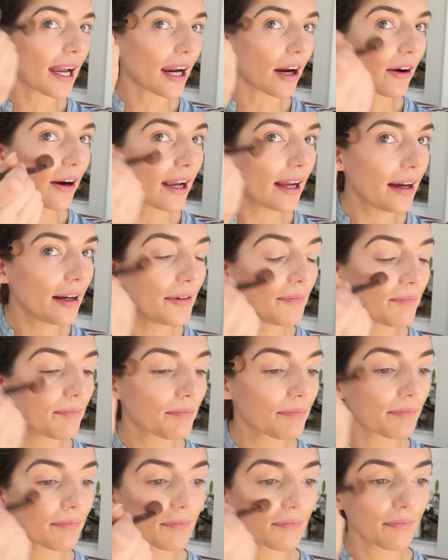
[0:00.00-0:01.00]
area
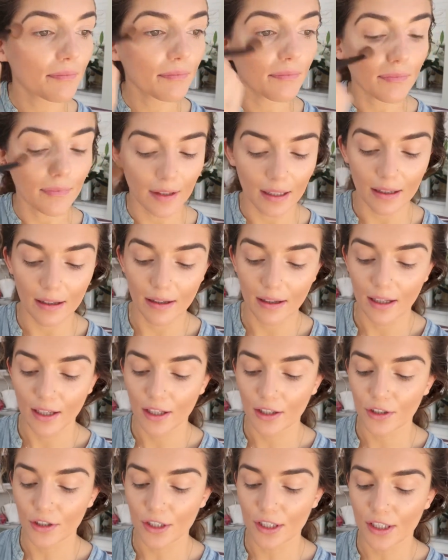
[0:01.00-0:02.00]

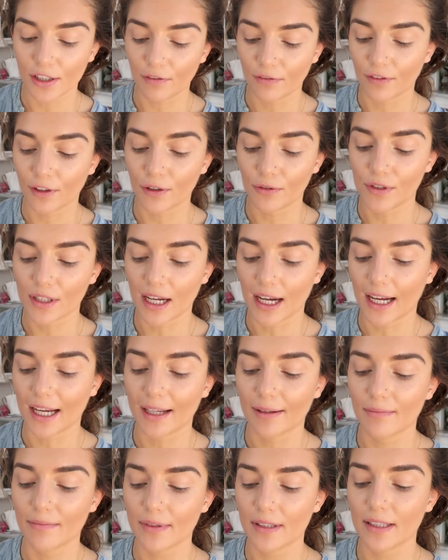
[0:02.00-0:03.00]
just a few
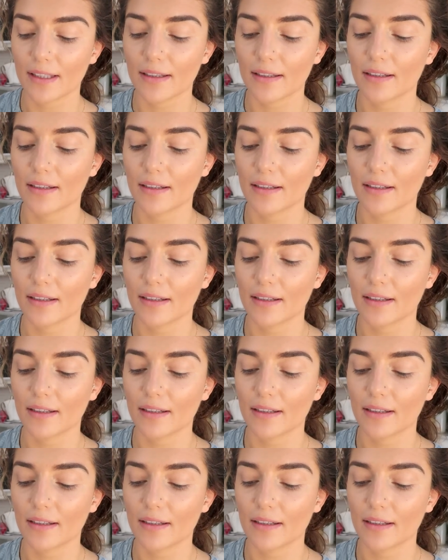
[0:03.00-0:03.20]
times.